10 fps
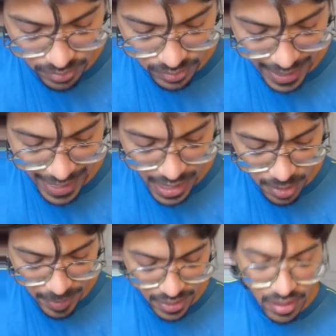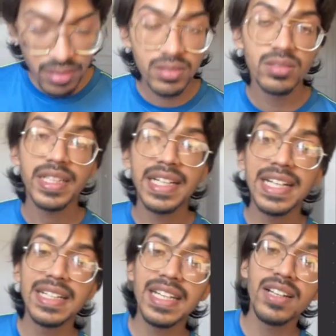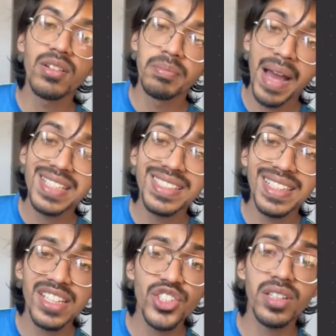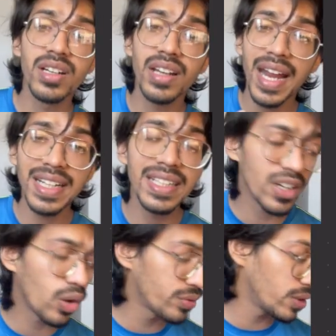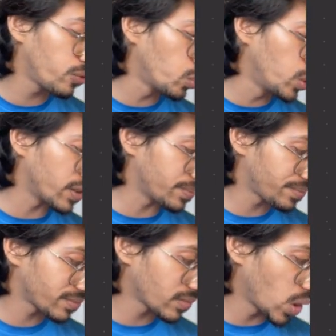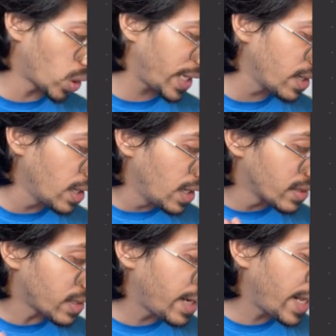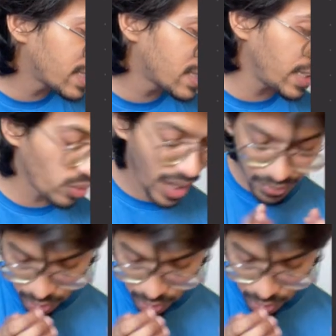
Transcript: help in eating, mastication, grinding of the food. Okay. The next thing you have to